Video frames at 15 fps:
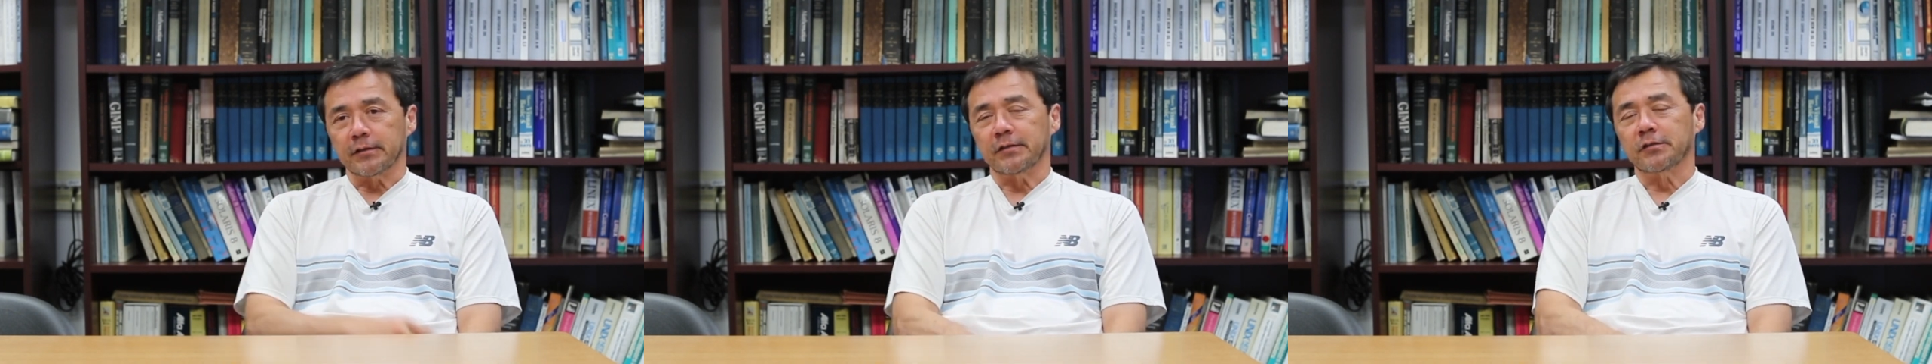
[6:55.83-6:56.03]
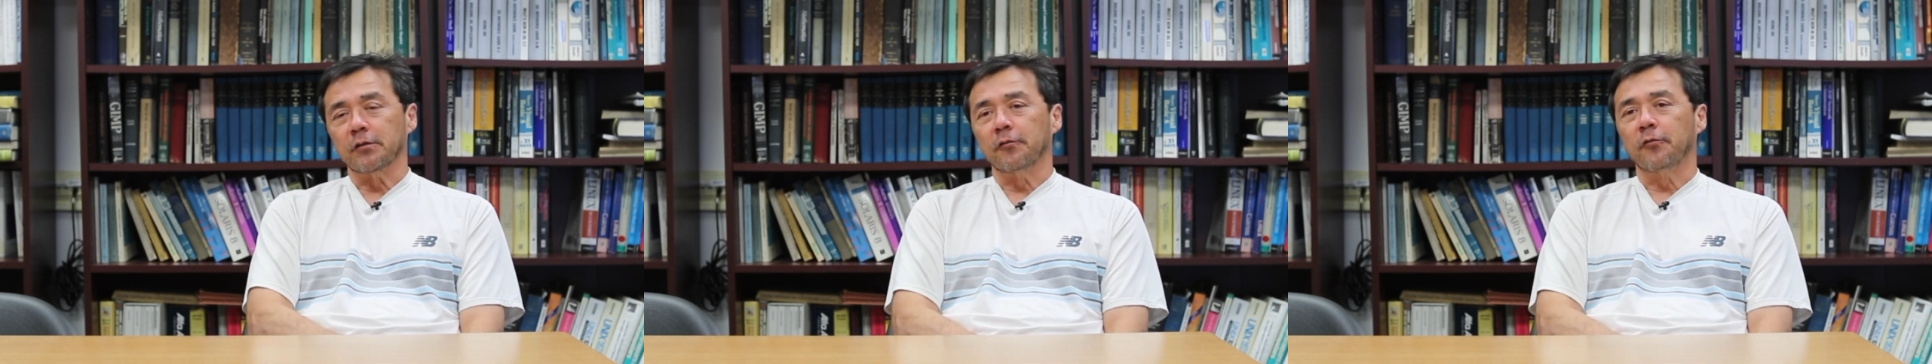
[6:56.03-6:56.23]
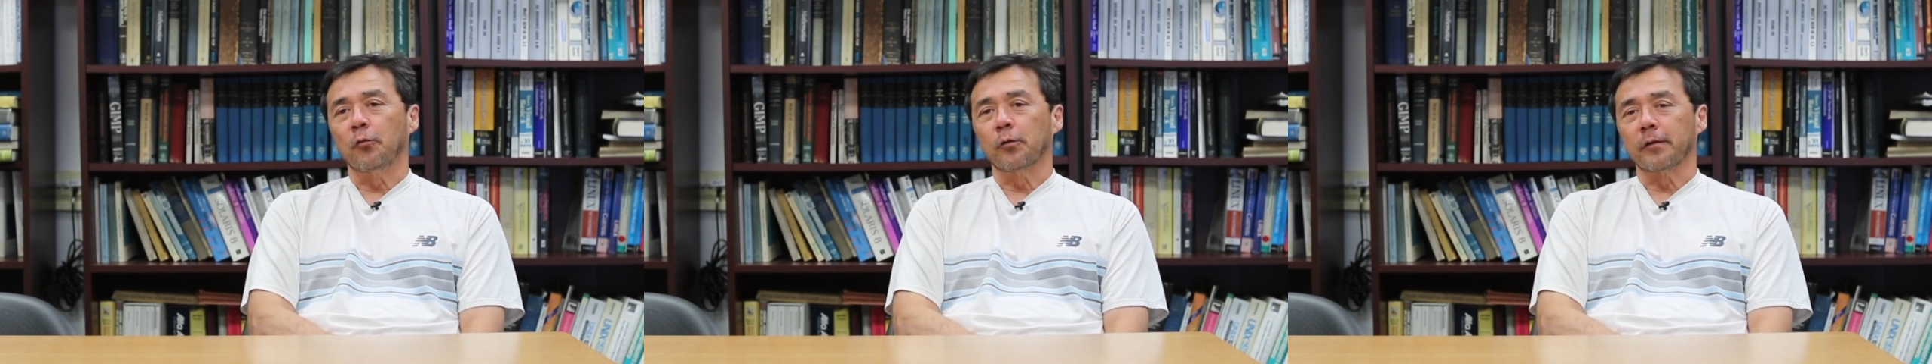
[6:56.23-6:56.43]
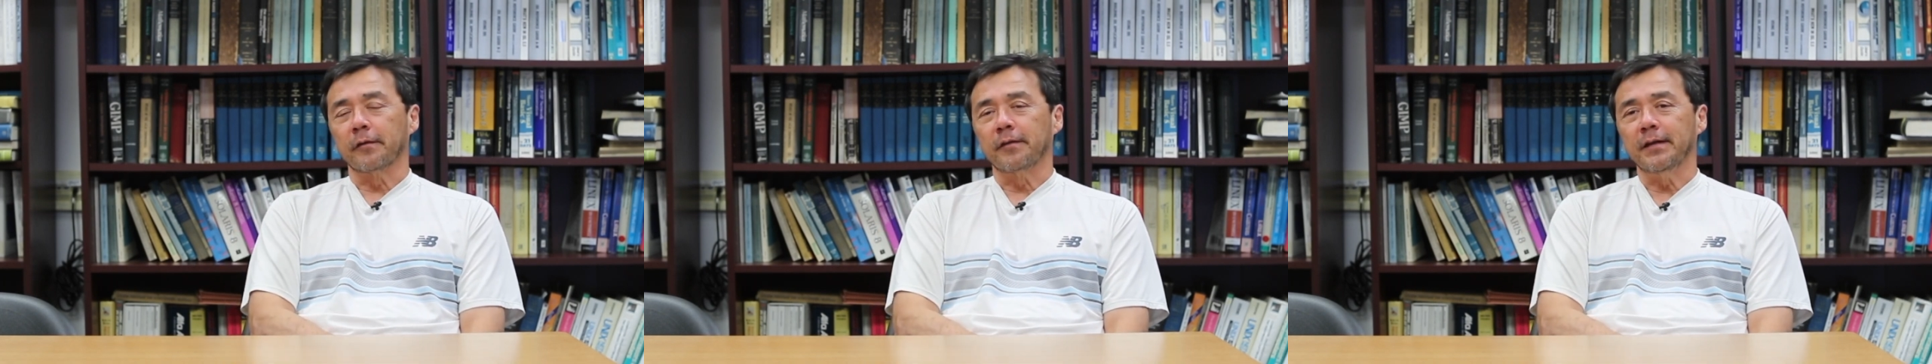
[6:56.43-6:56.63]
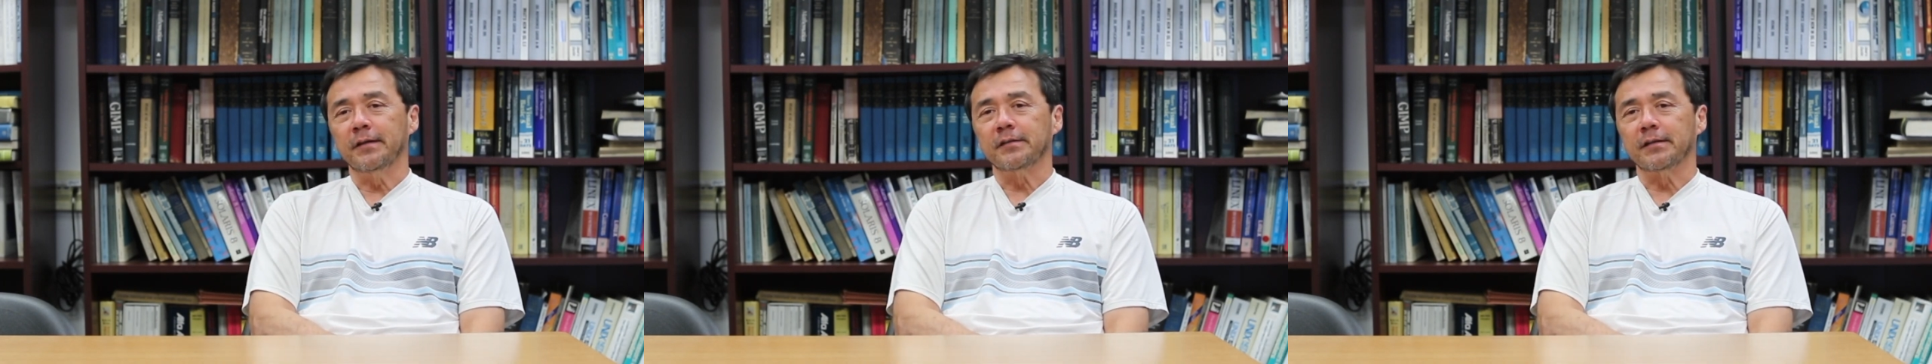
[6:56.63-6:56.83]
And so for the
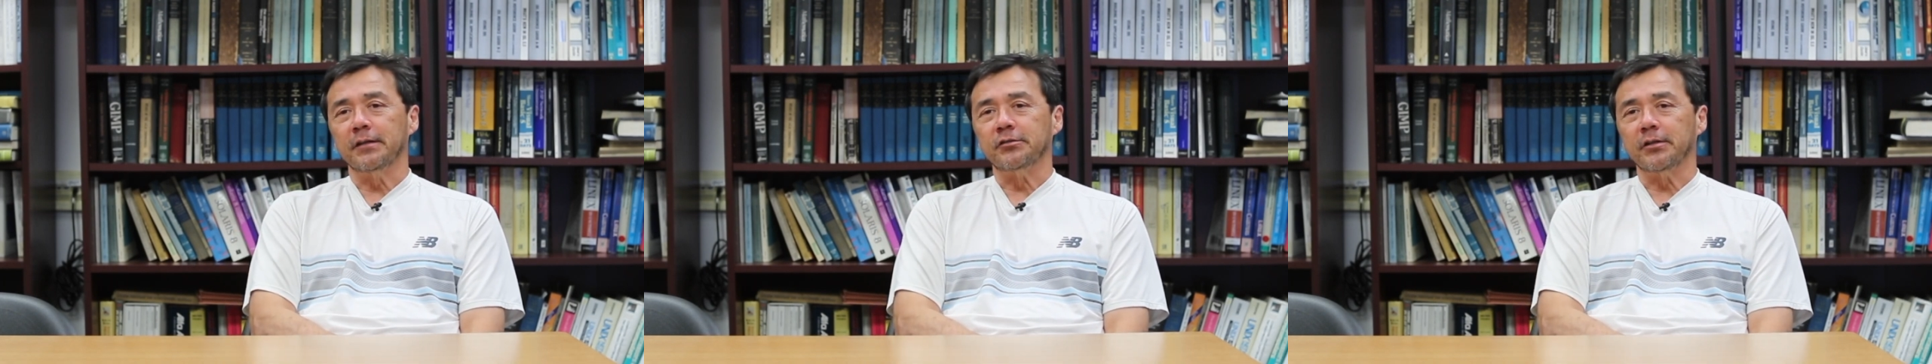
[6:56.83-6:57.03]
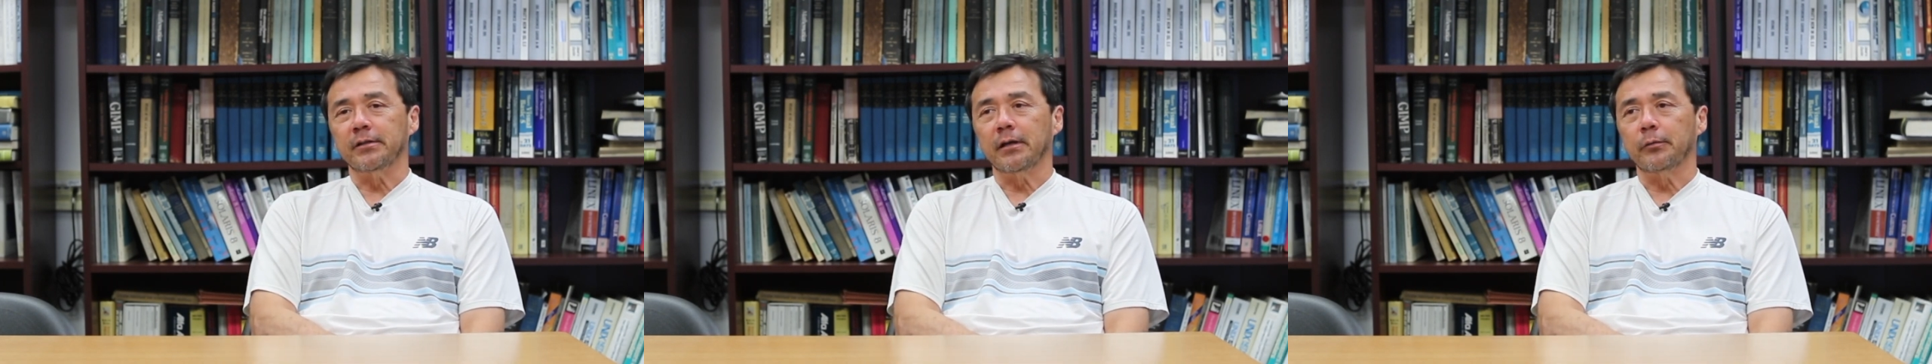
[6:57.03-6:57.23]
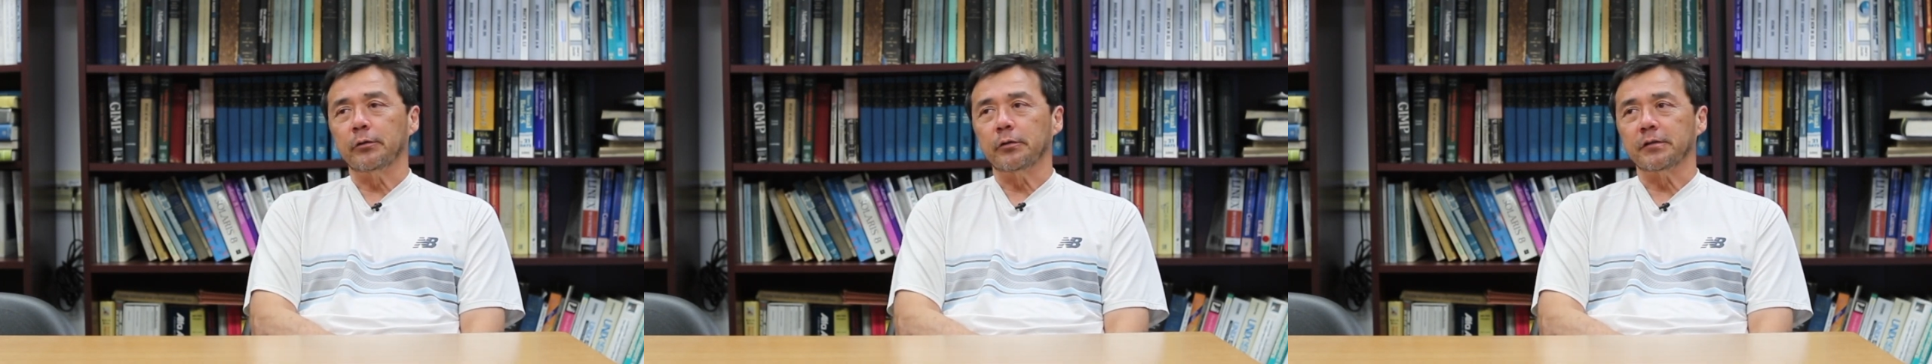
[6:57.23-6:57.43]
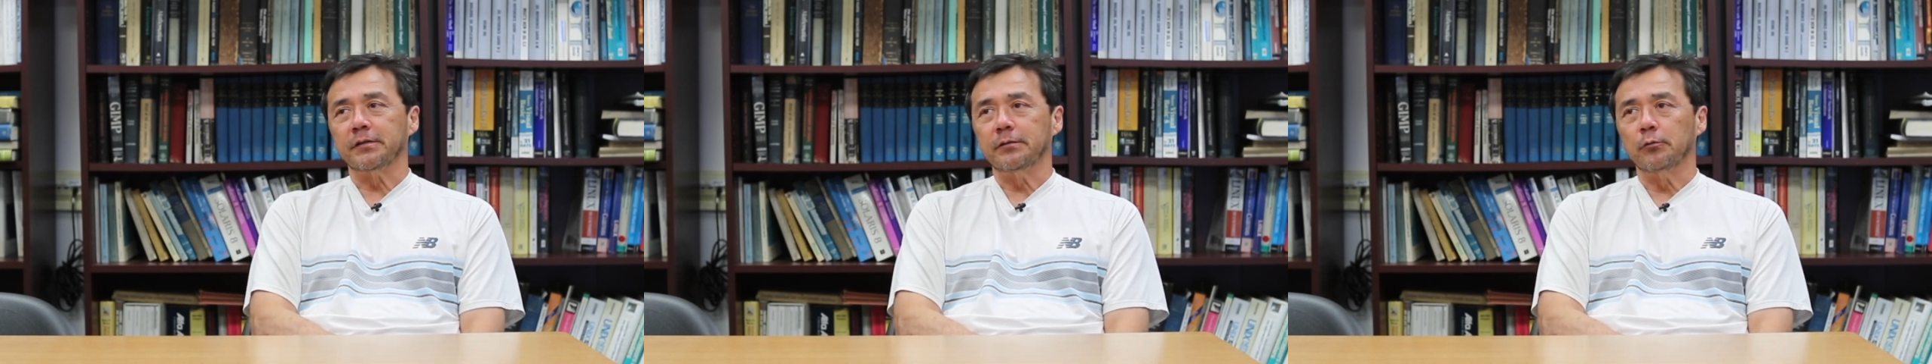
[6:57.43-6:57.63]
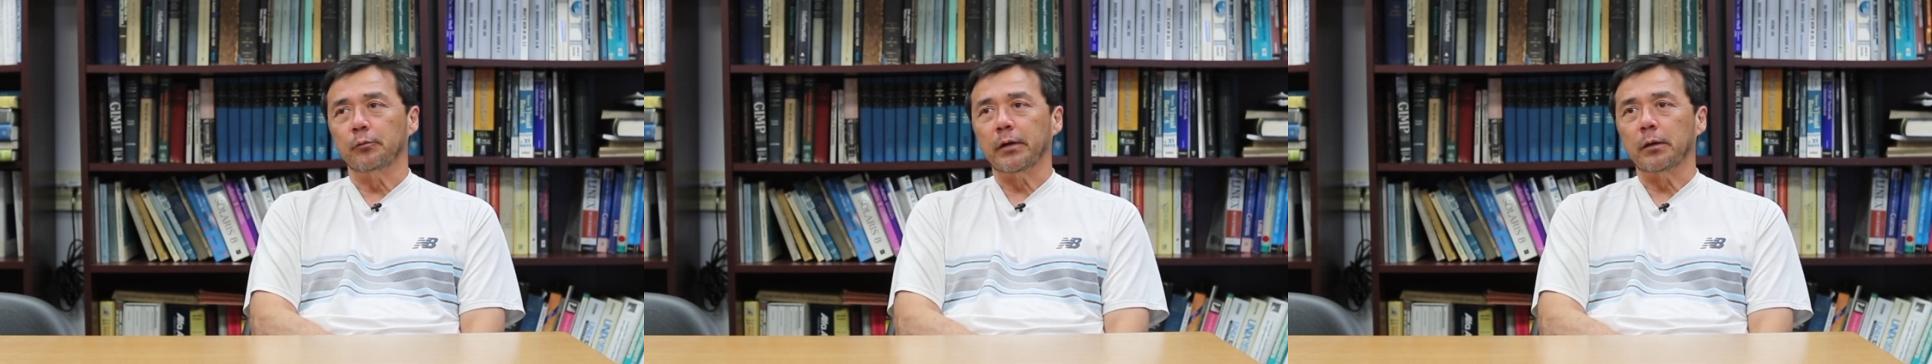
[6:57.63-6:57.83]
things that
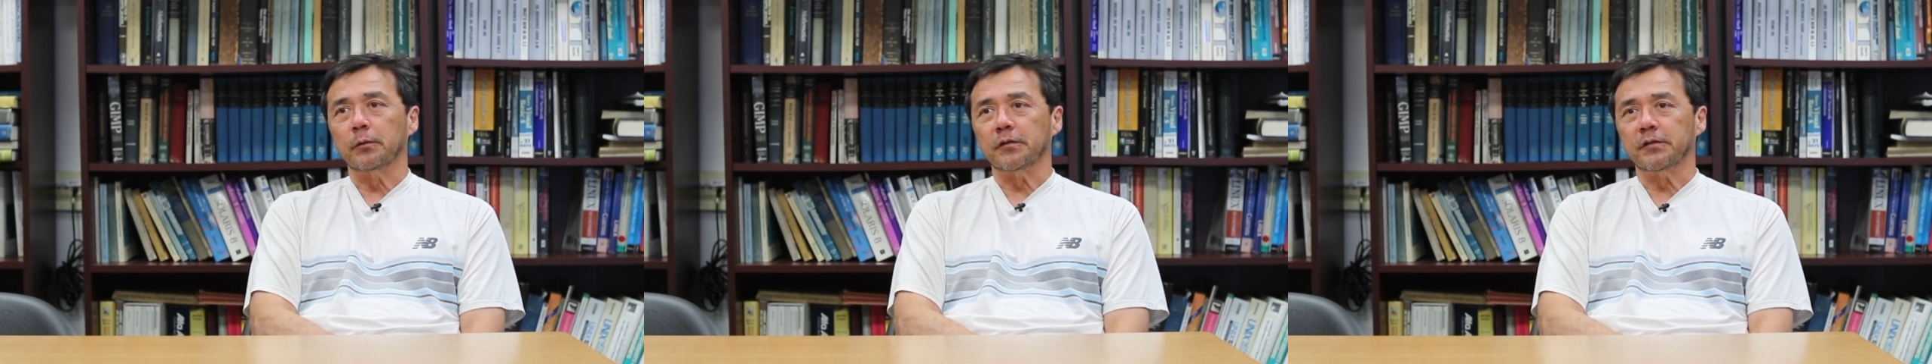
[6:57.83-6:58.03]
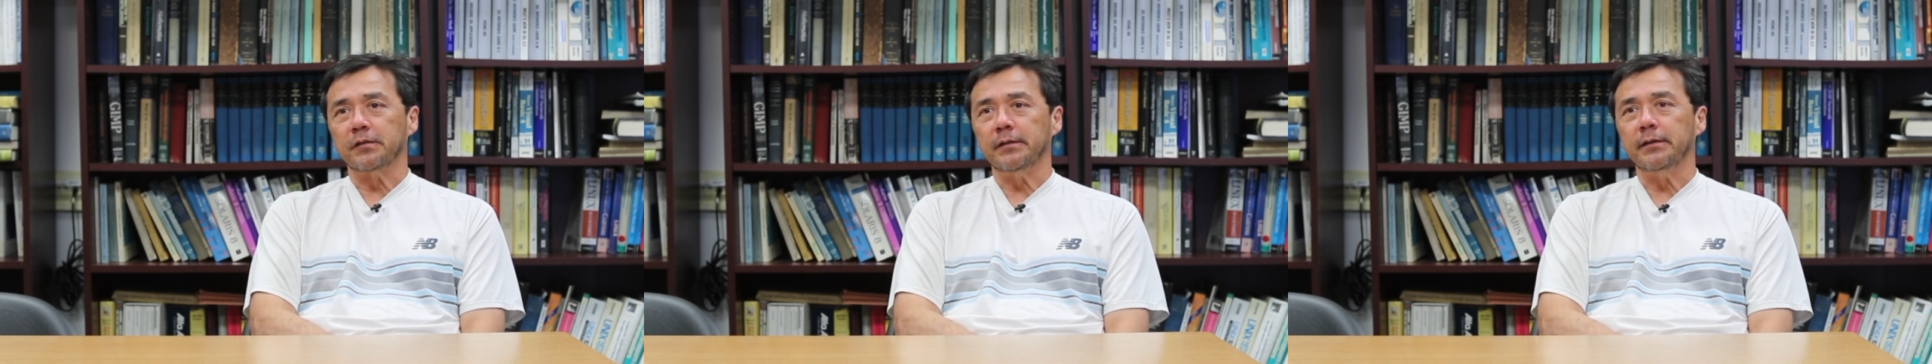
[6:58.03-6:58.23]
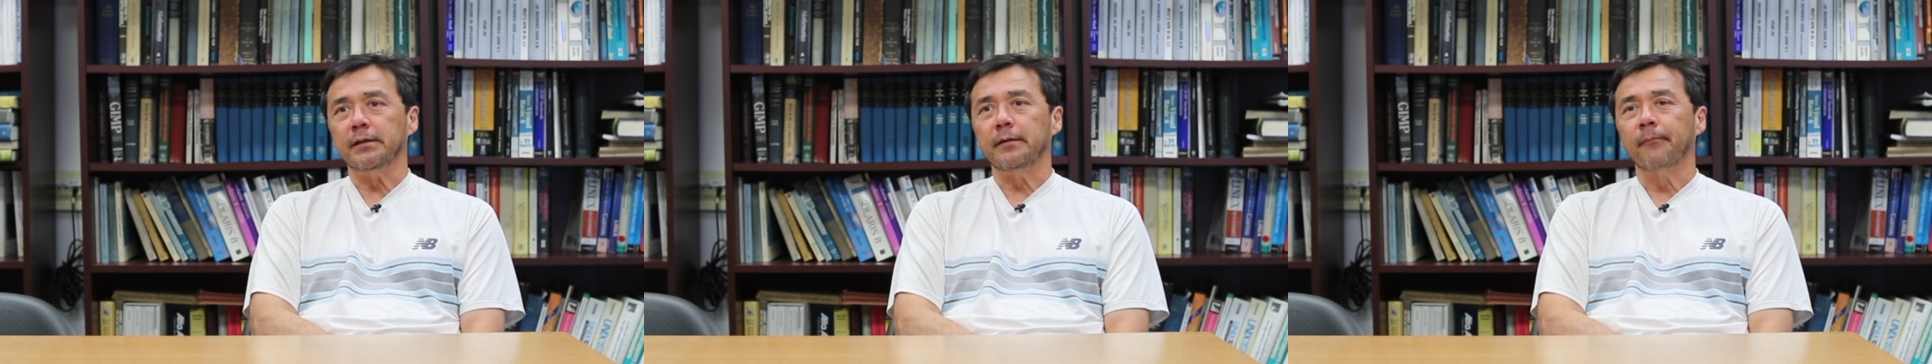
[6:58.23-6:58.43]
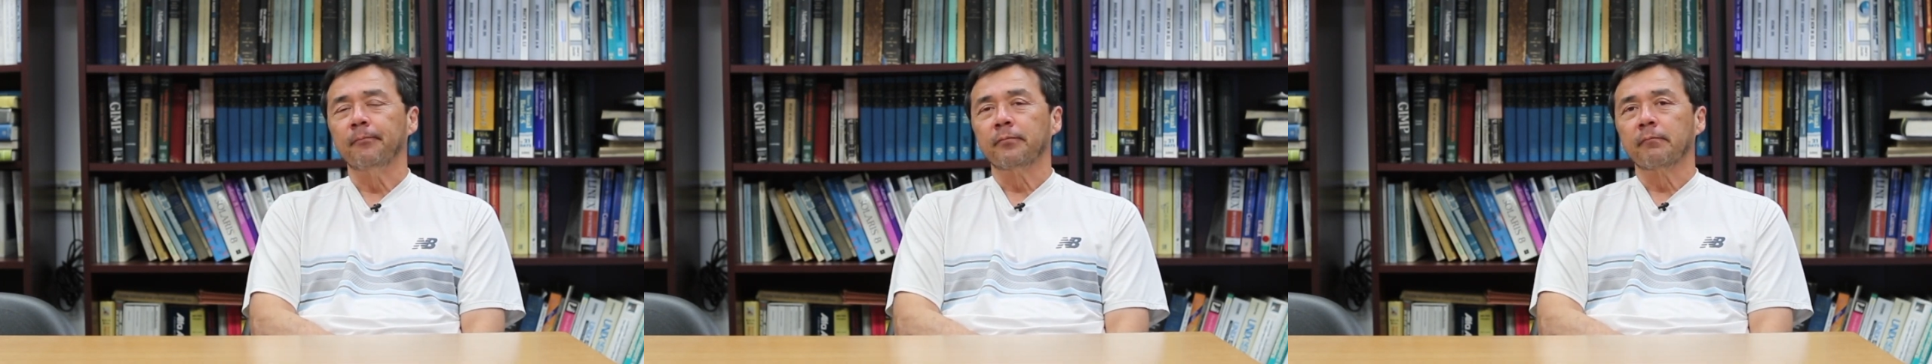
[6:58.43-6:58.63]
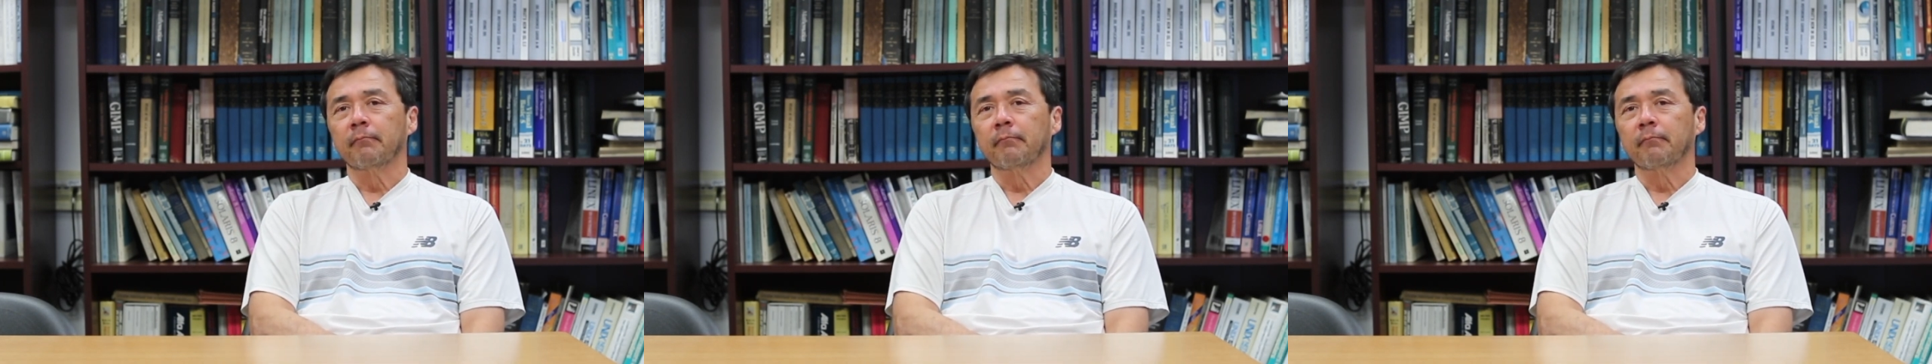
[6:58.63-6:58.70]
JWST will be able to see,